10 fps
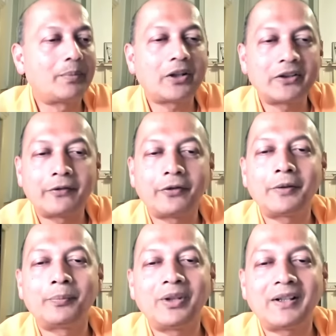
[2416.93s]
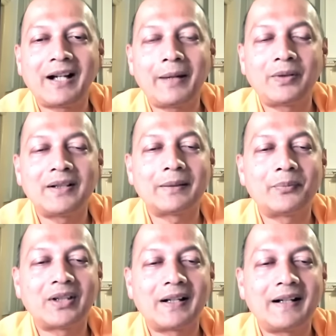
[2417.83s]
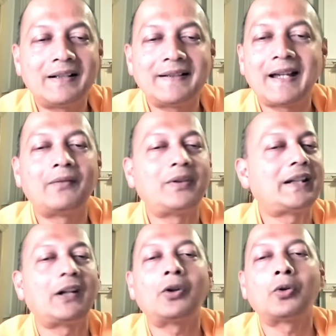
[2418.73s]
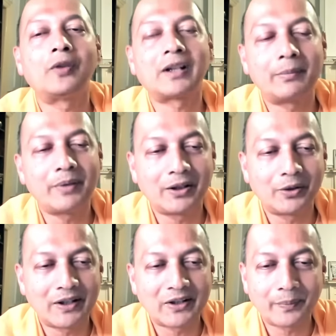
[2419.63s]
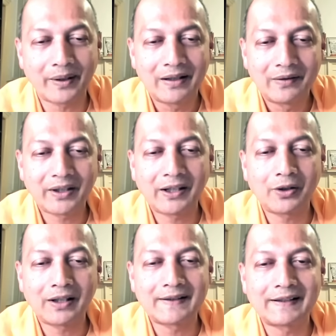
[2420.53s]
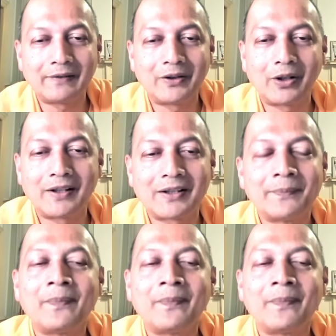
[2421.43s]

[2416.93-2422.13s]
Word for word: Because of our, we are trapped in samsara and desire, we cannot overcome ignorance by, we cannot get self-knowledge.